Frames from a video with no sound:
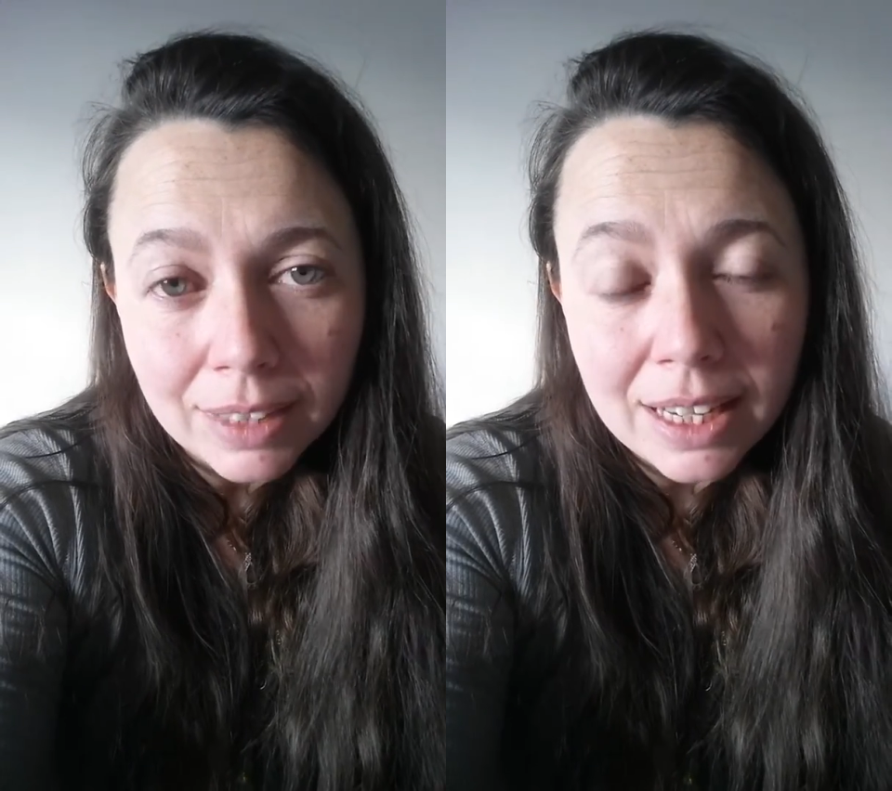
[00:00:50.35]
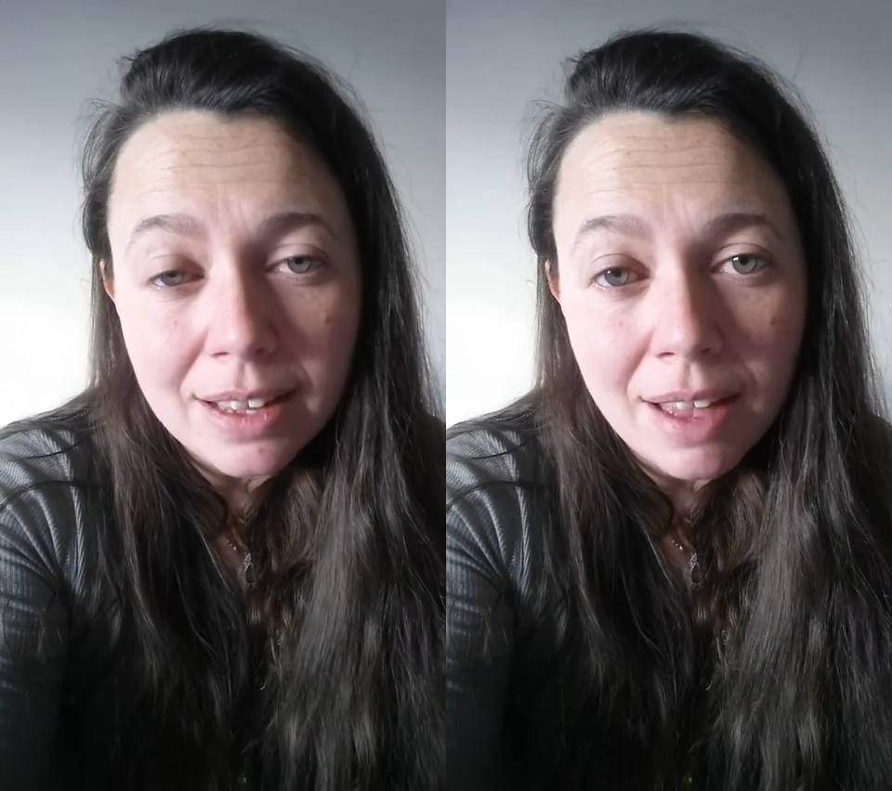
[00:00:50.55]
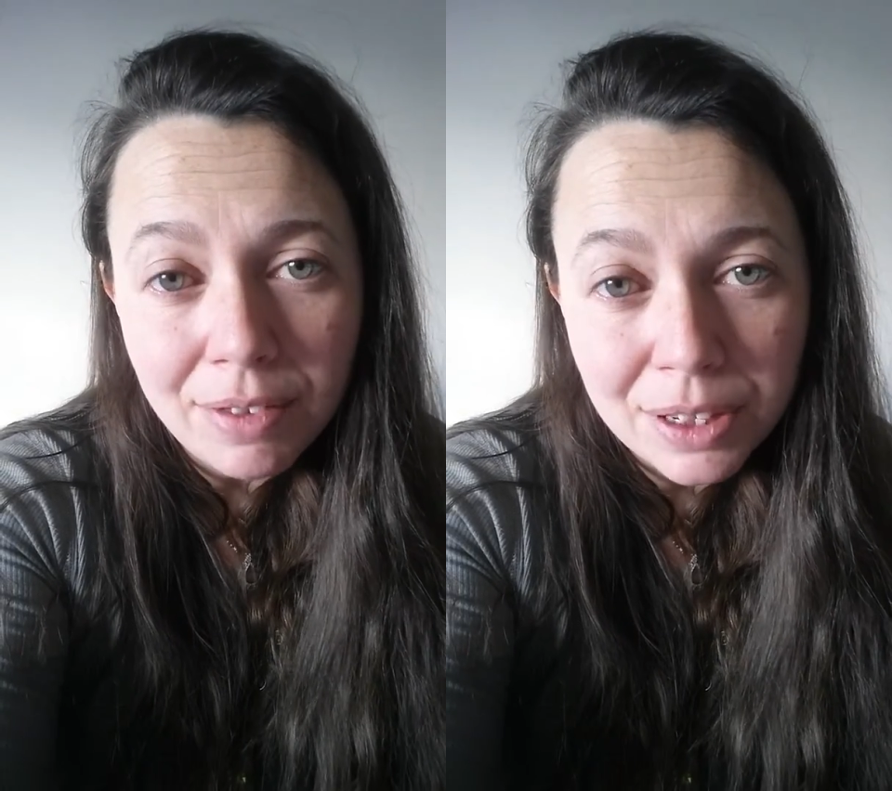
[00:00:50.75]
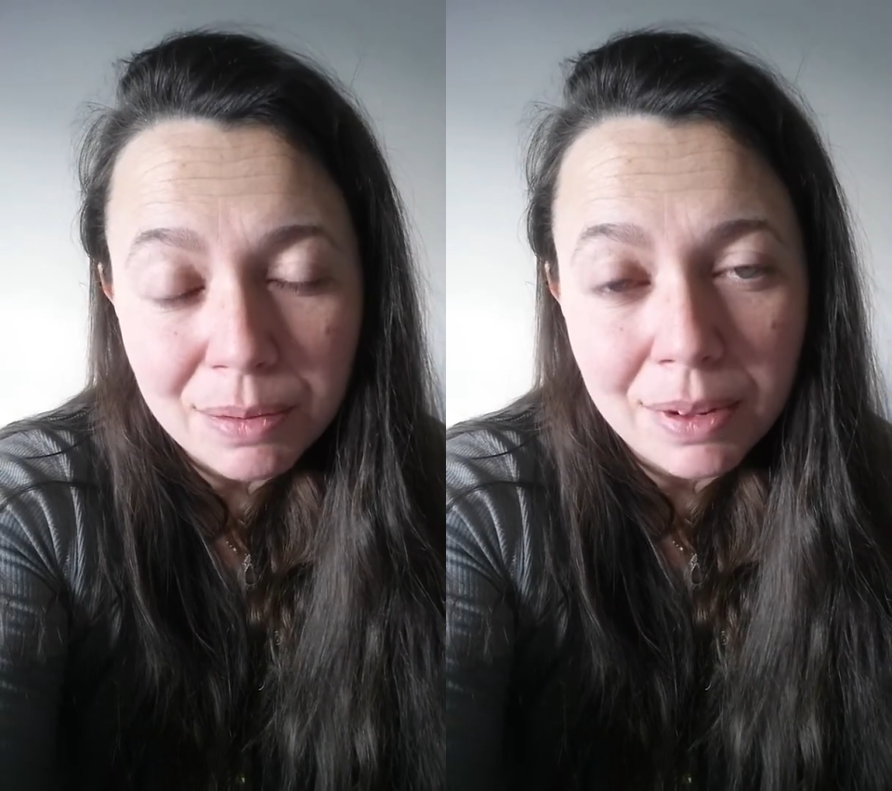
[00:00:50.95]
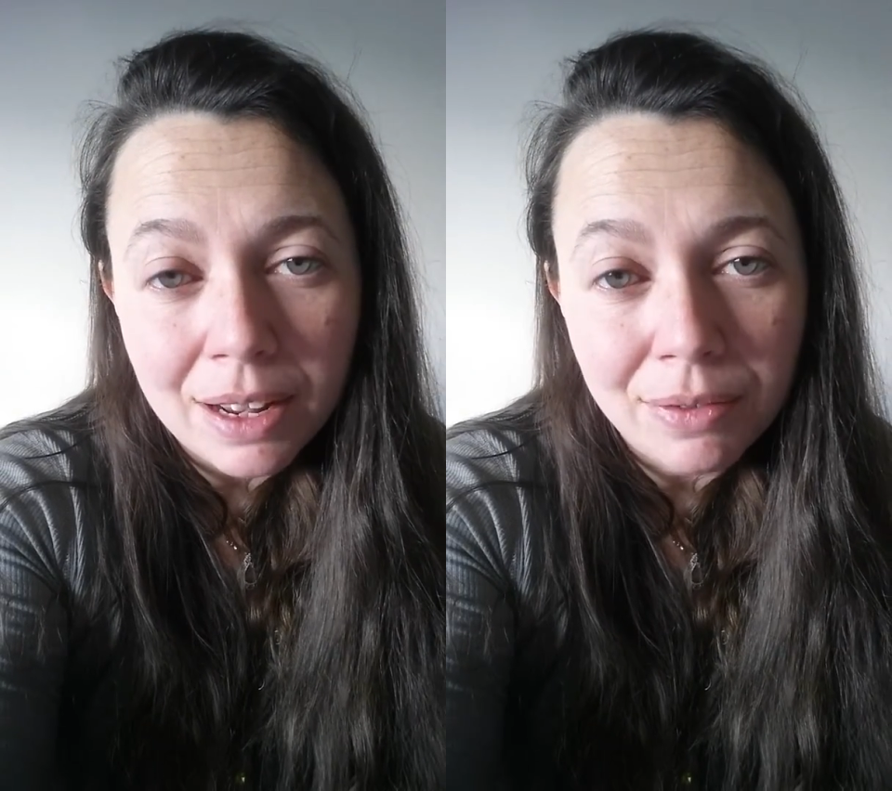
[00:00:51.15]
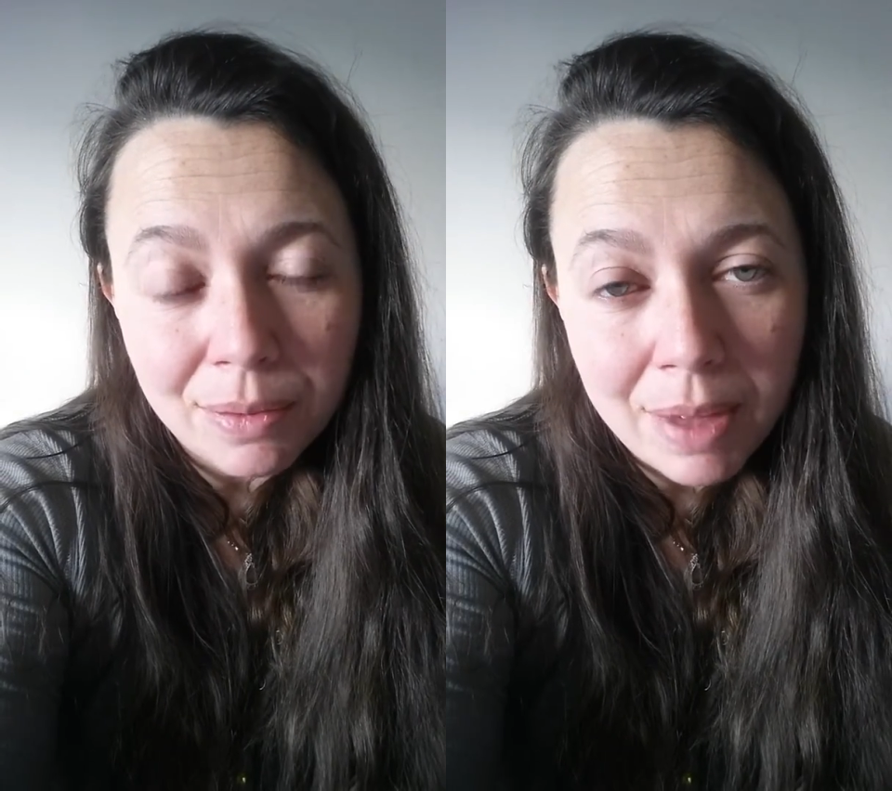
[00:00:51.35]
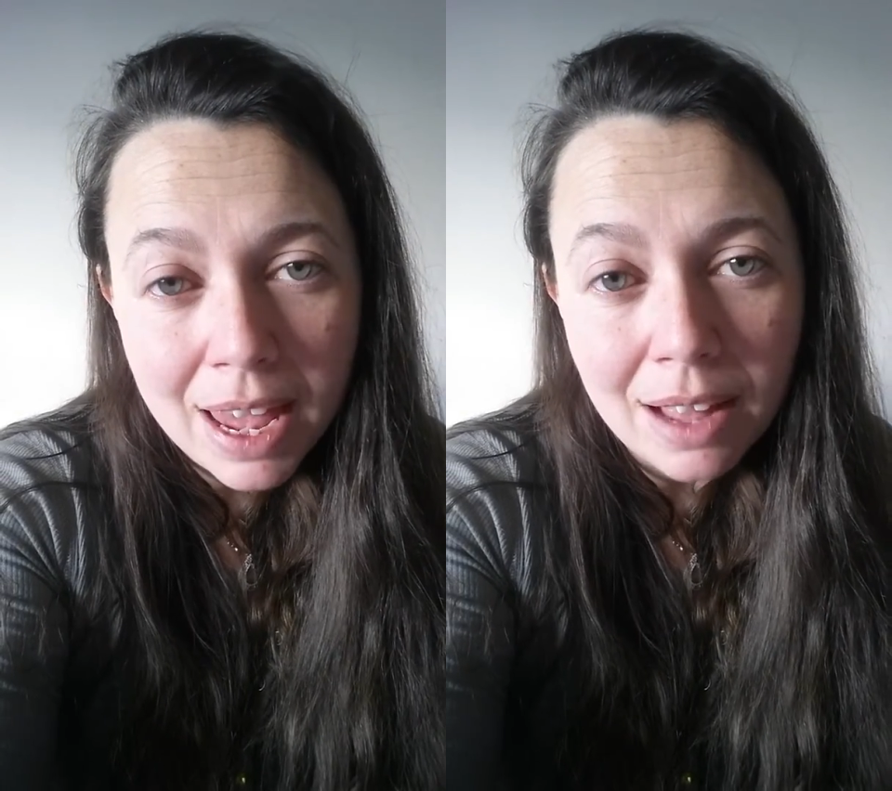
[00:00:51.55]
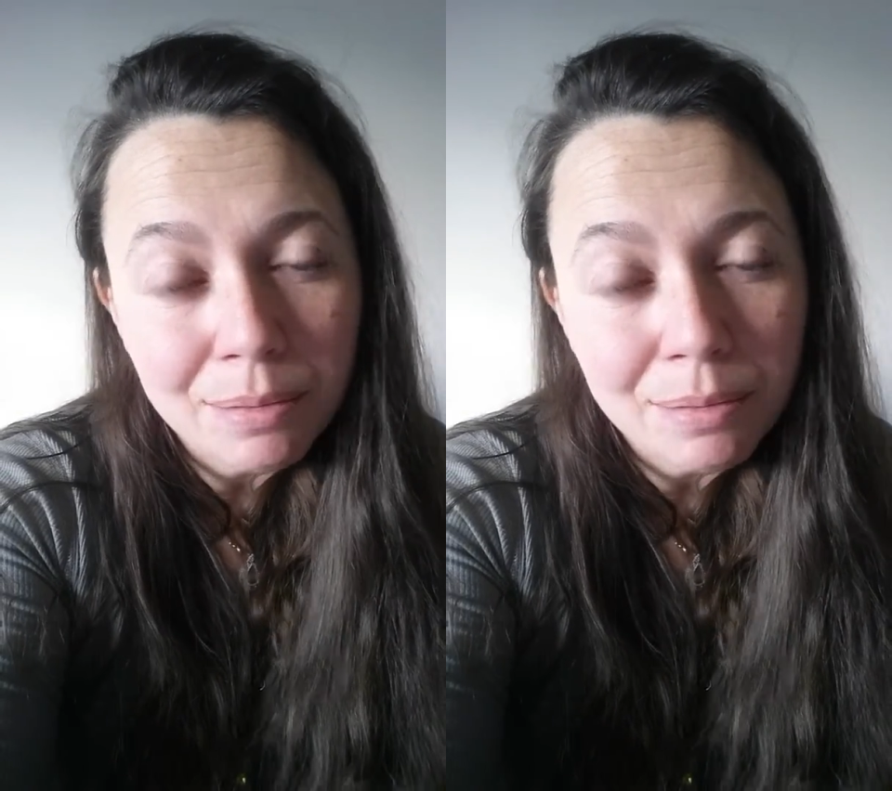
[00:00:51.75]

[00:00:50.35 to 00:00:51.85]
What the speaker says: inevitably for me,